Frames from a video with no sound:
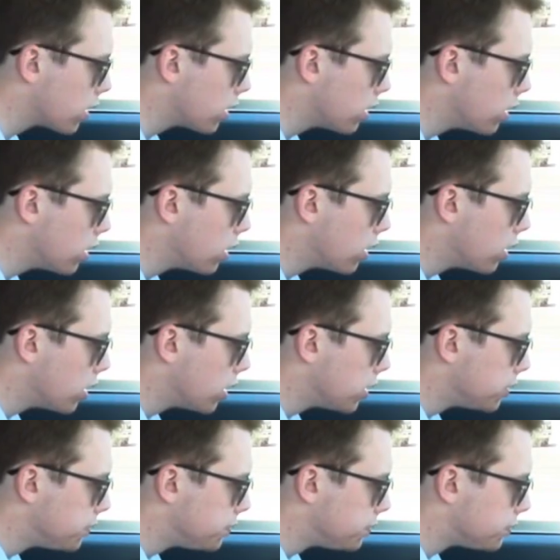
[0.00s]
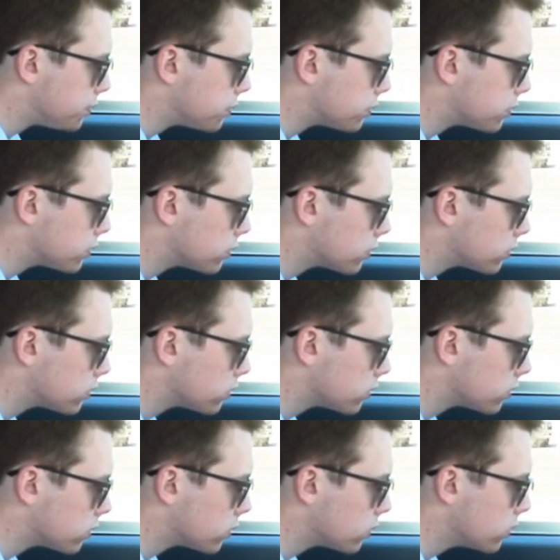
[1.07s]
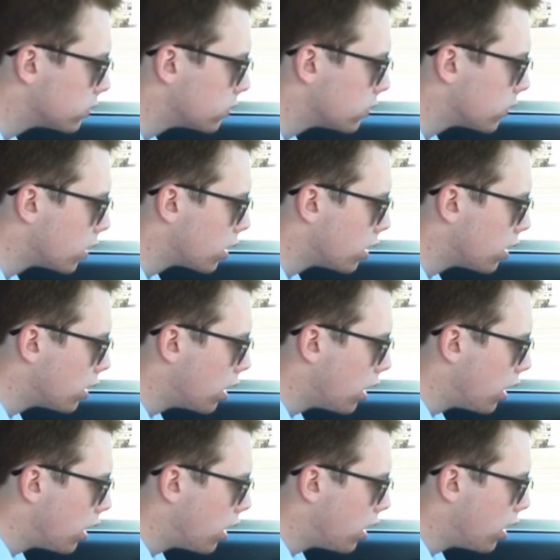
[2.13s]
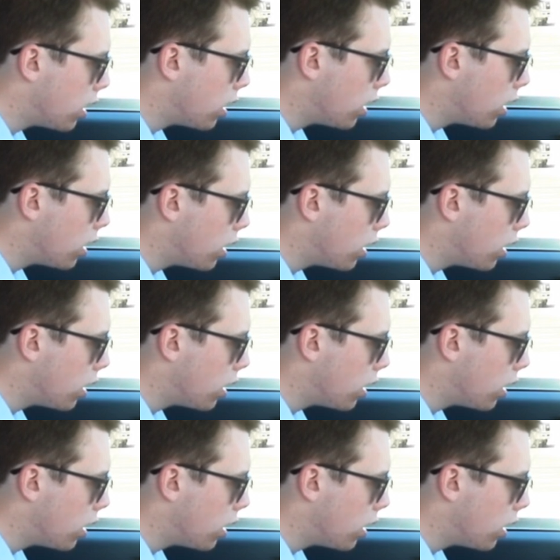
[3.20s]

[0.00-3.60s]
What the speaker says: (no one is talking)